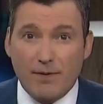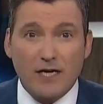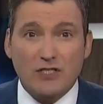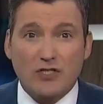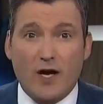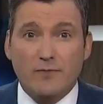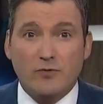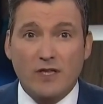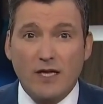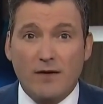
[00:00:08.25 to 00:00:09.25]
buck
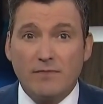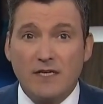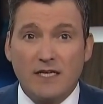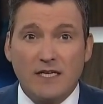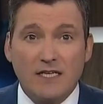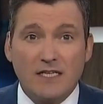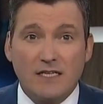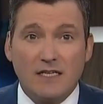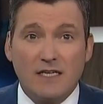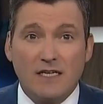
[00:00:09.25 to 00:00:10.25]
stops with him. He